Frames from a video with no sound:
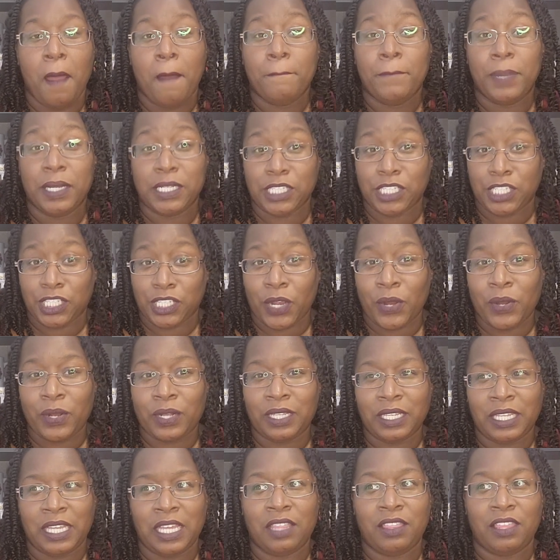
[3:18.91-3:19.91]
but
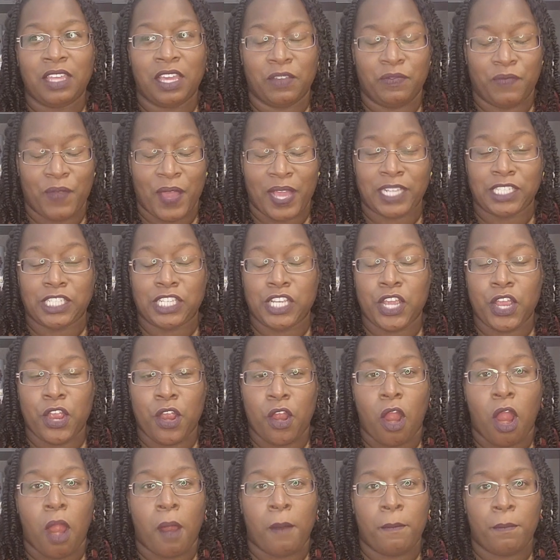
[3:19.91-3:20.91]
certainly the effects here
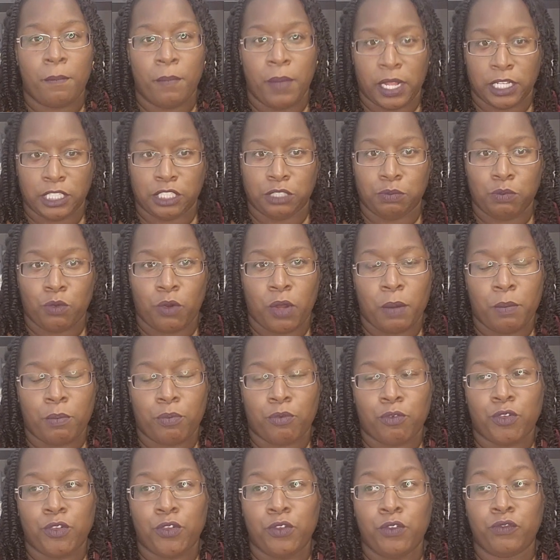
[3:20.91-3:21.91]
are much more
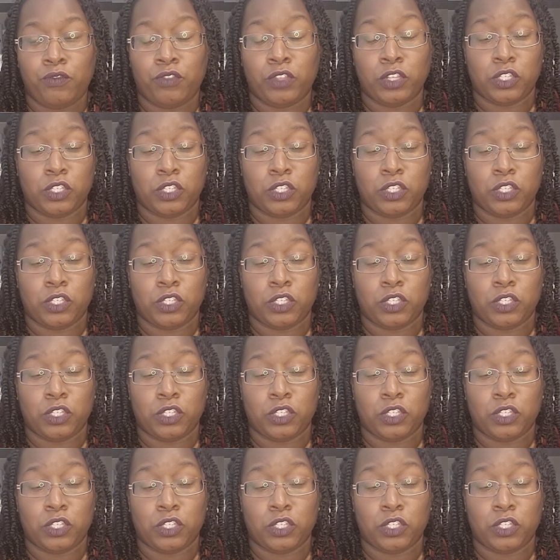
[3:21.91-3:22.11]
improved.